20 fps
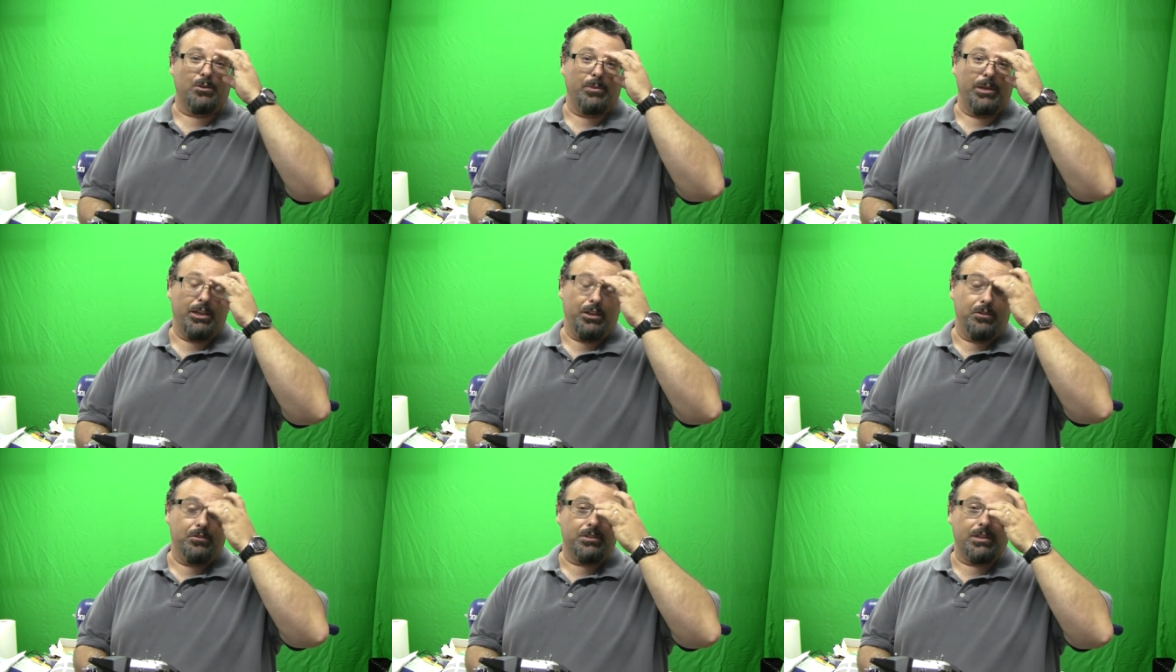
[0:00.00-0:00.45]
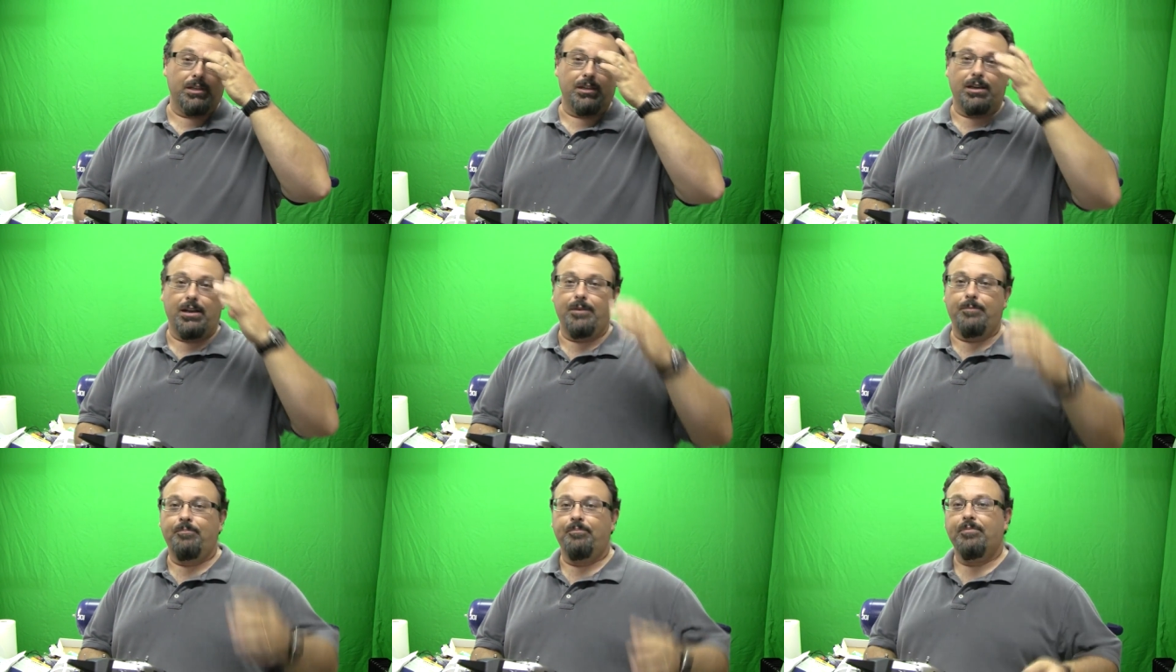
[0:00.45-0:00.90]
I'll be using
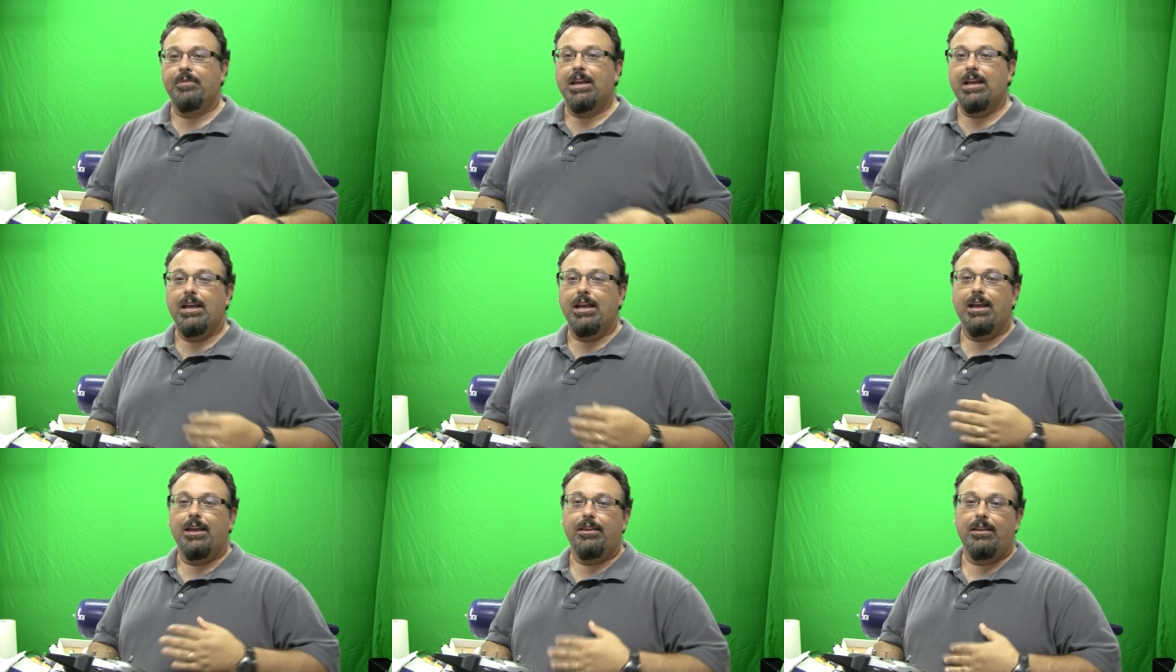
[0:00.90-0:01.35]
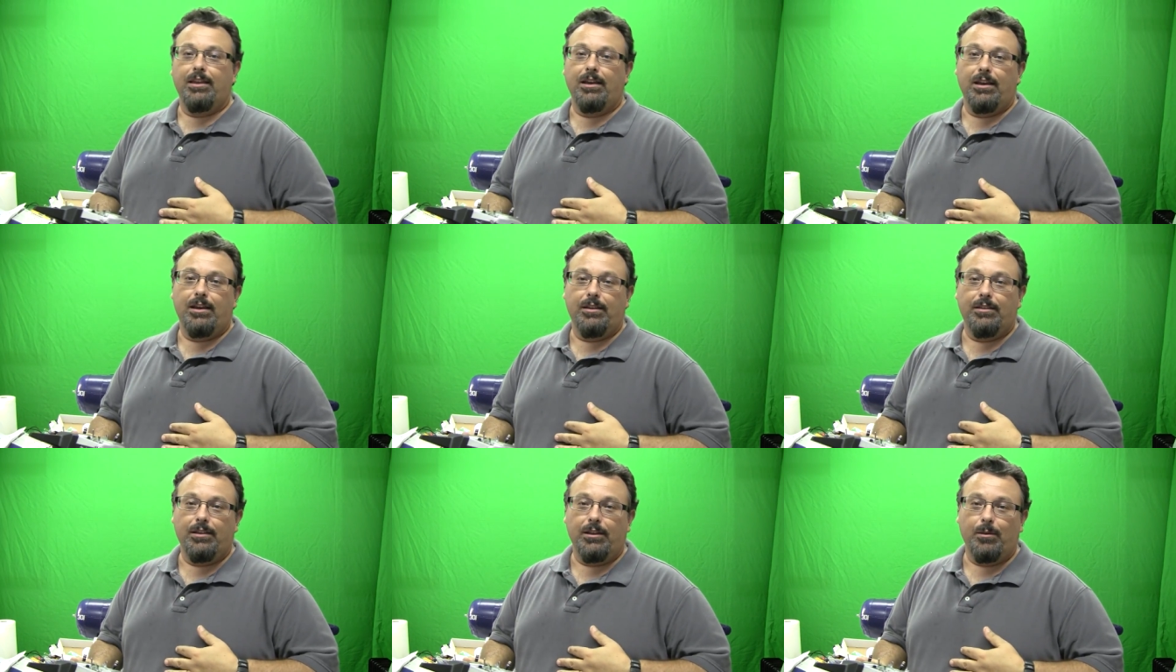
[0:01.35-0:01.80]
a, uh,
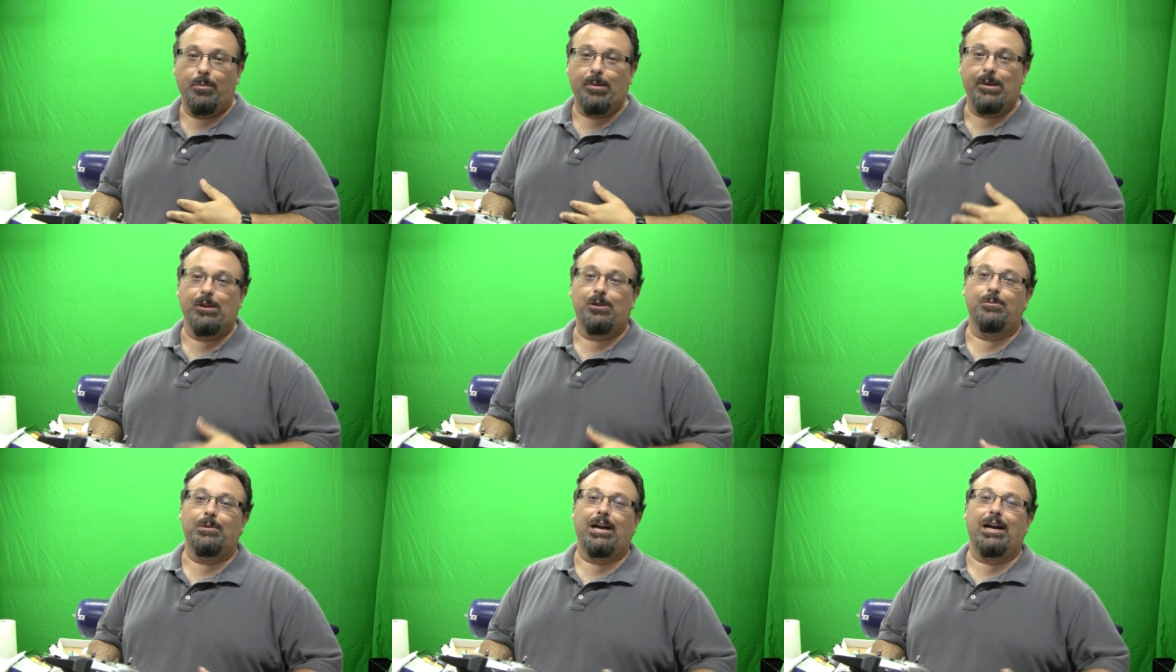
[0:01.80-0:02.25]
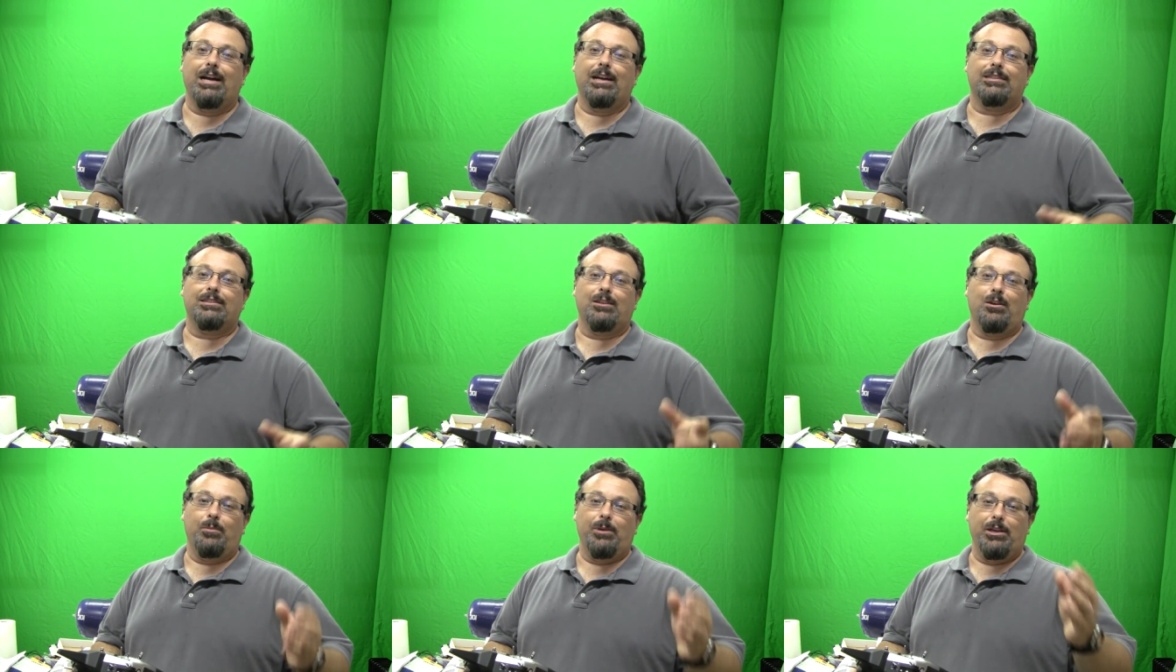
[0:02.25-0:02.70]
the, the lapel
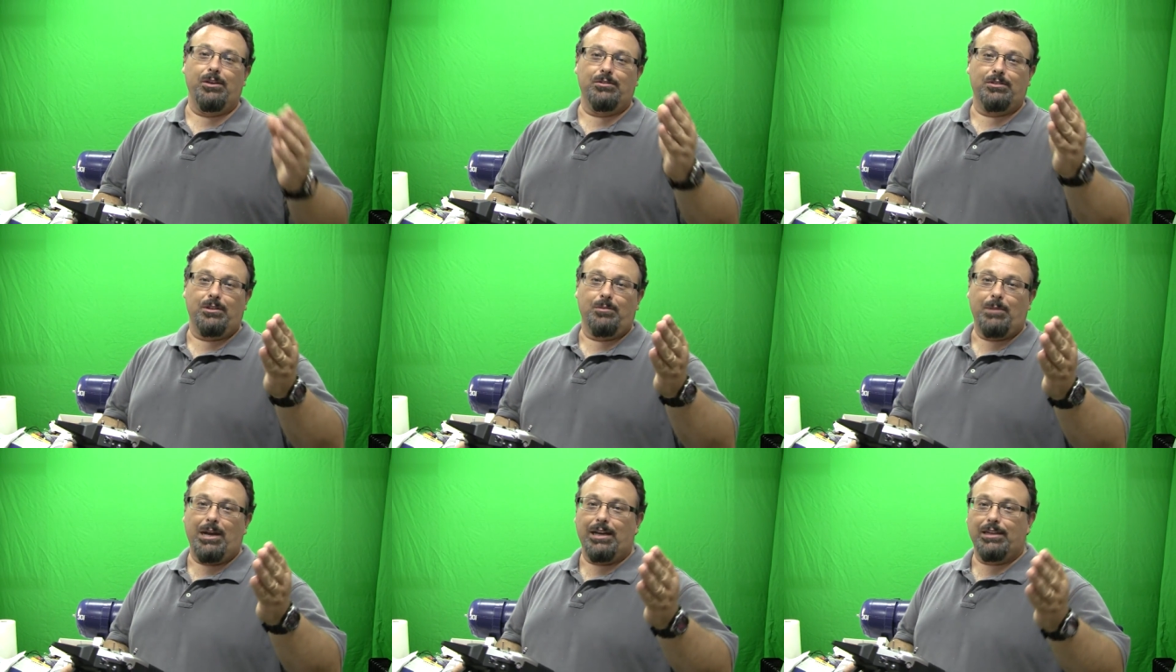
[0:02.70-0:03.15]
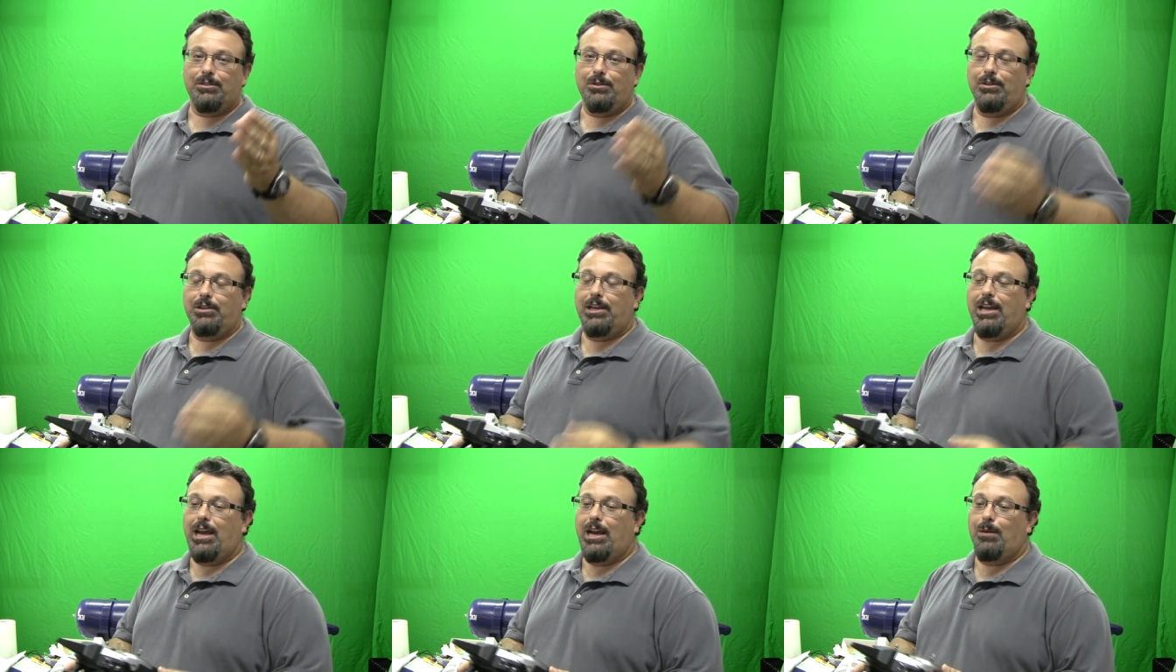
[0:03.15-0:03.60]
mics, I'll be using the mics
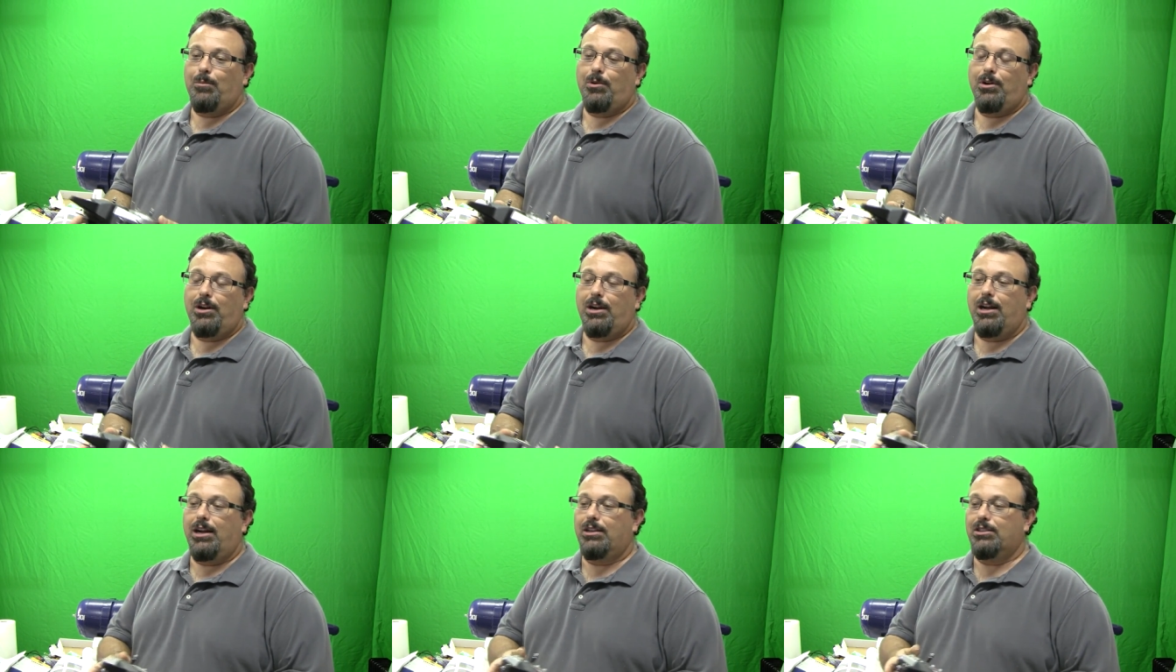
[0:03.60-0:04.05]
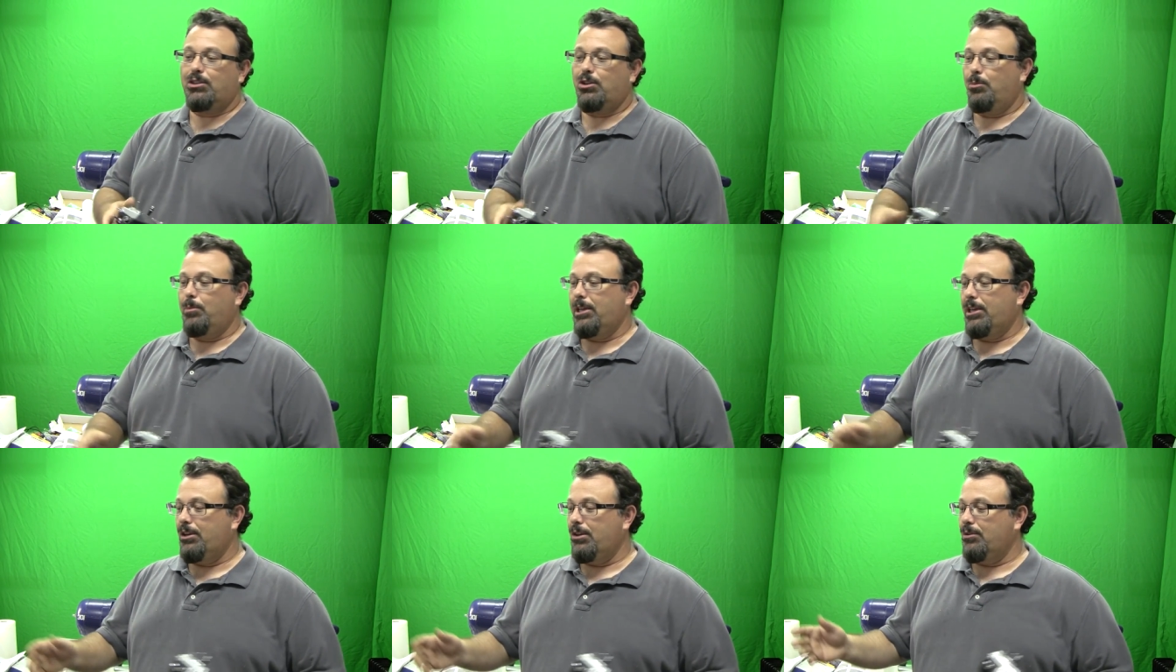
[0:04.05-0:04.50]
on the camera, and I'll
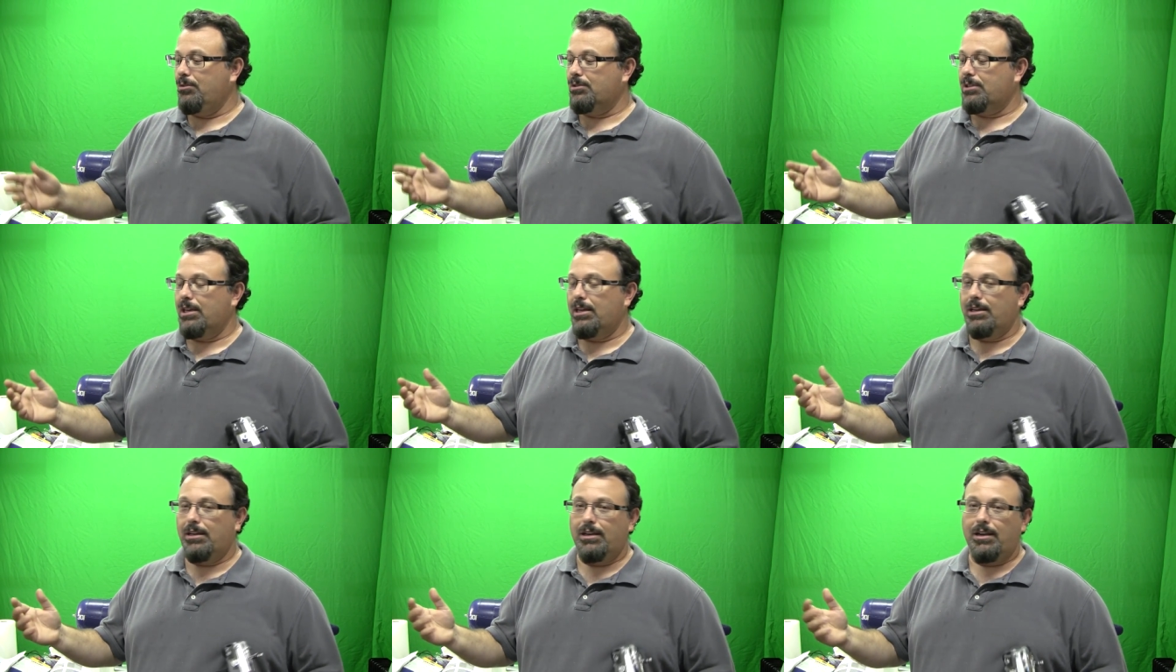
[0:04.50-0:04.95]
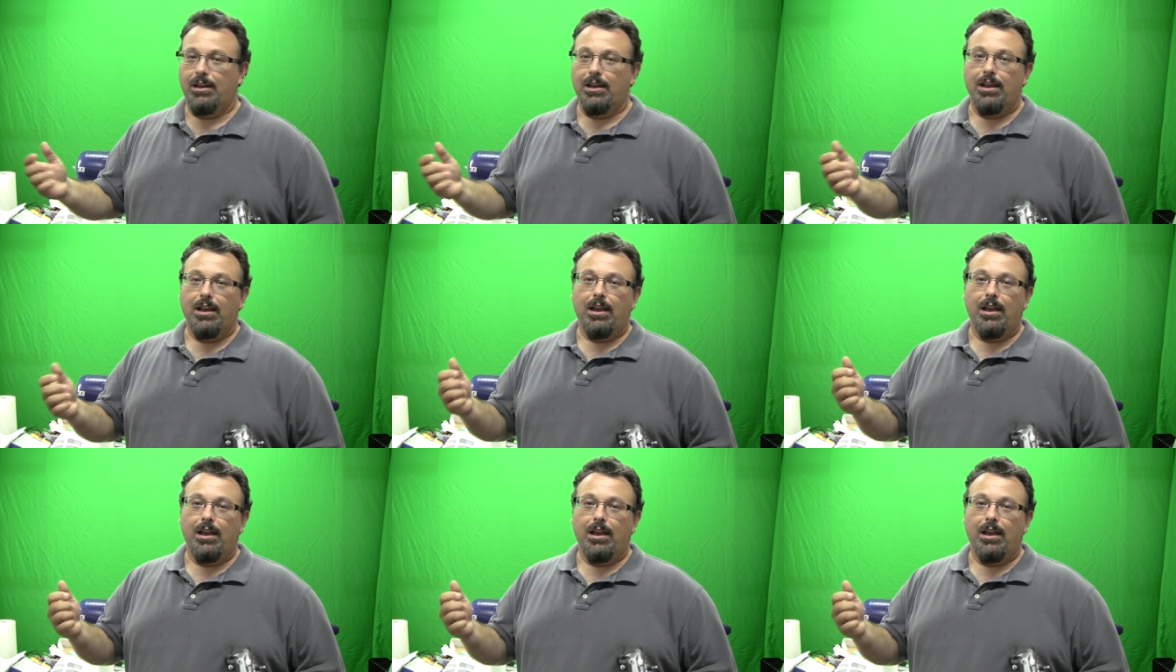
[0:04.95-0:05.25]
also be using